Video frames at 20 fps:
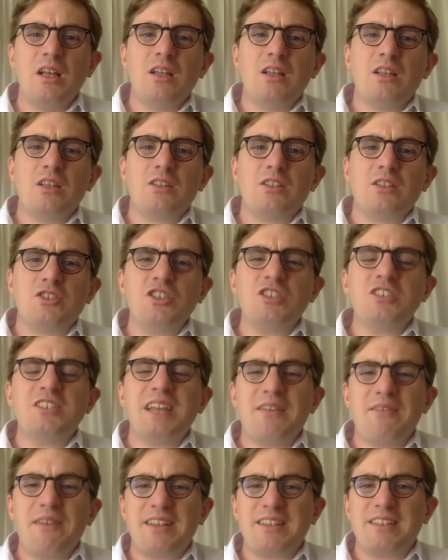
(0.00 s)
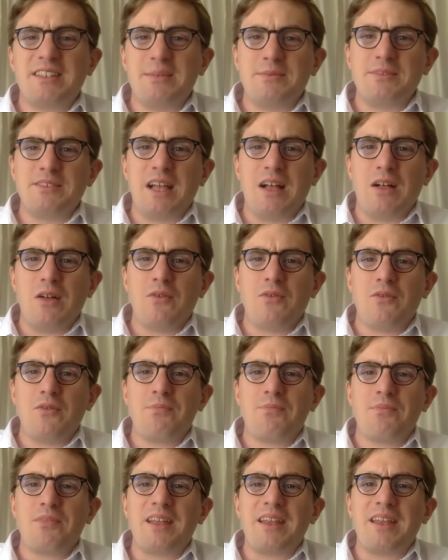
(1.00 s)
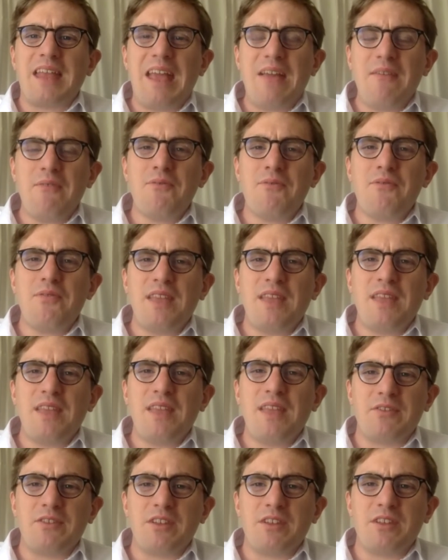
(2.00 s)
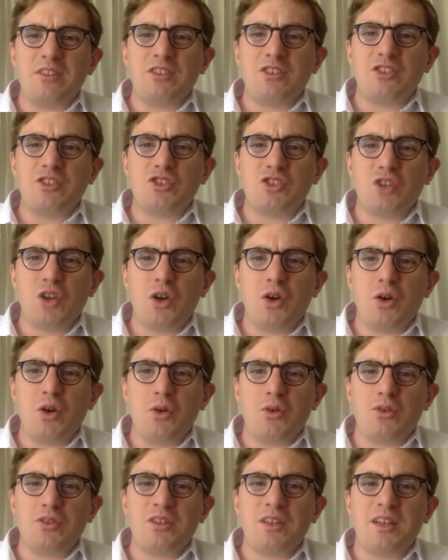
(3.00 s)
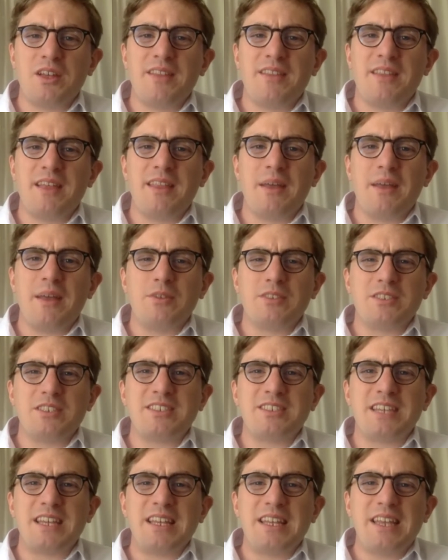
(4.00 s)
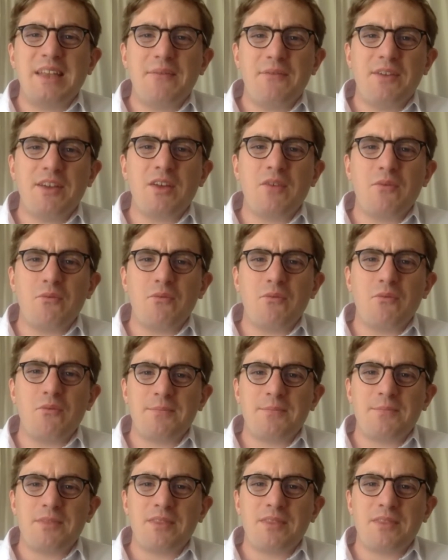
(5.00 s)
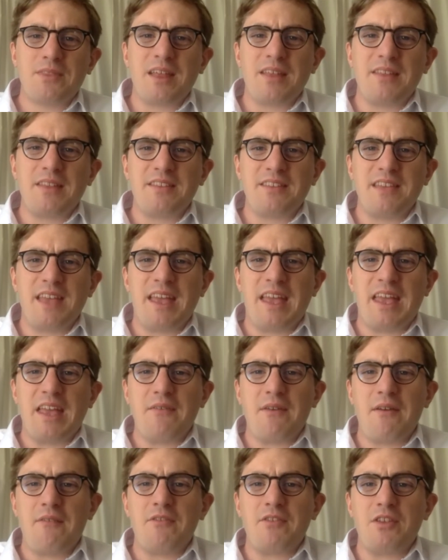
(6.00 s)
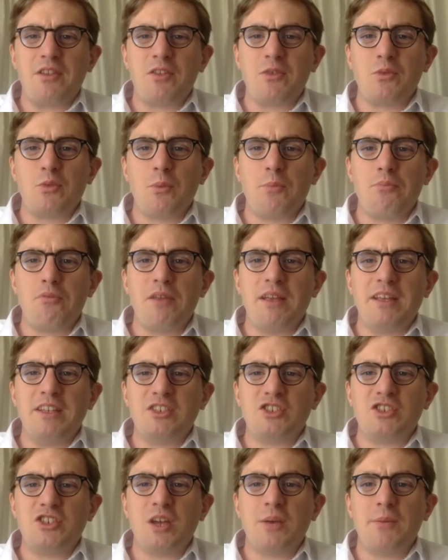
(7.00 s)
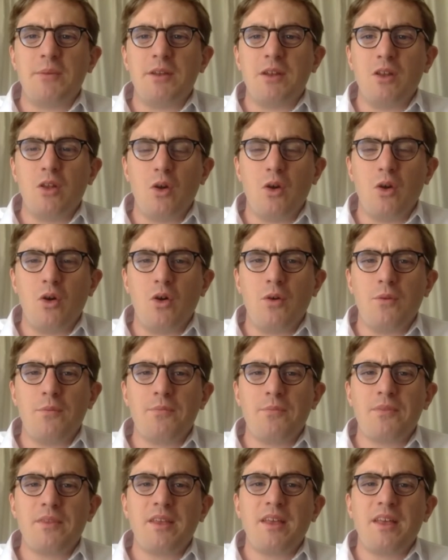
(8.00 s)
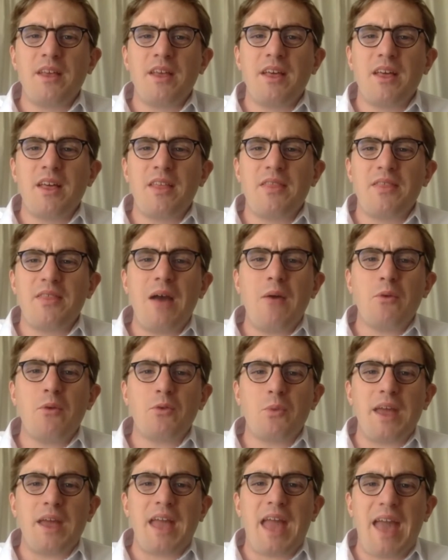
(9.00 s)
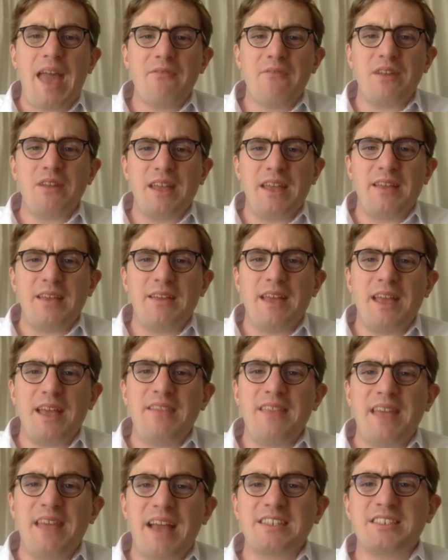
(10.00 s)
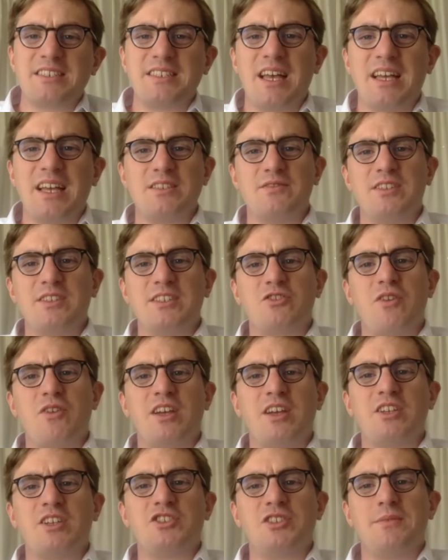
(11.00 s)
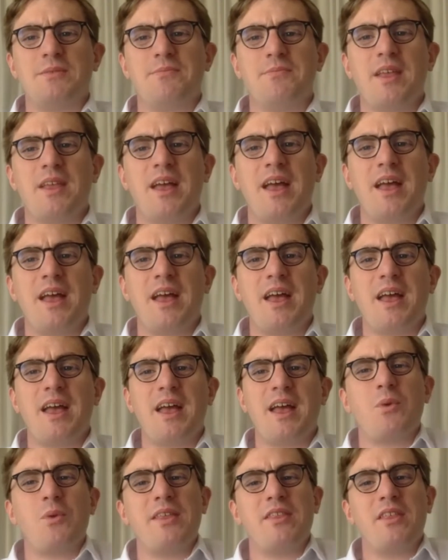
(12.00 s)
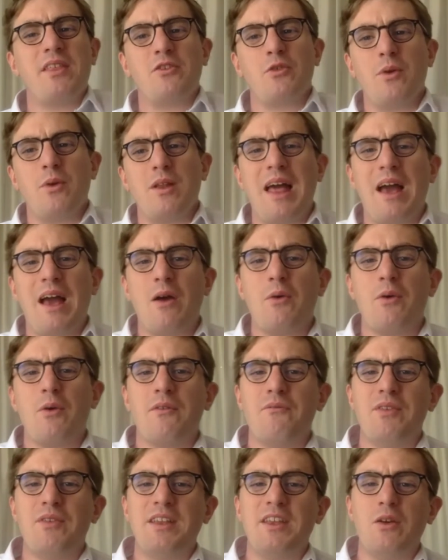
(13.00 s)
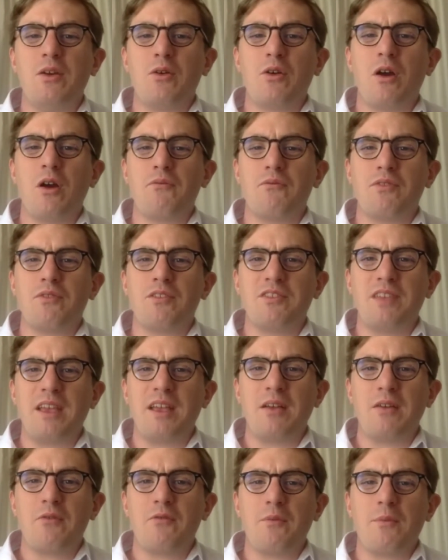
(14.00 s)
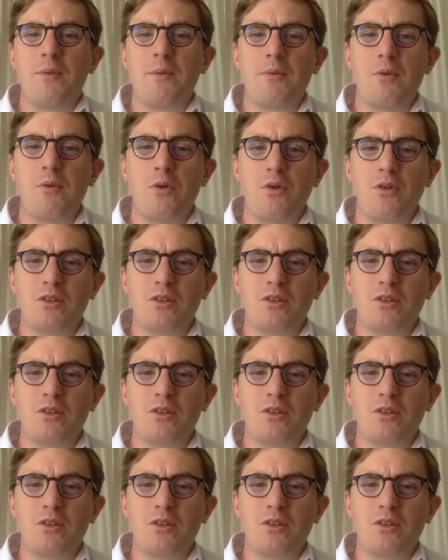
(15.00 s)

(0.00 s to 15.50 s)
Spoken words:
The judge directed himself that if the expert evidence showed that there was a significant risk that the taking of evidence would breach German law, that would weigh heavily in the exercise of discretion as to whether to allow video conferencing from abroad.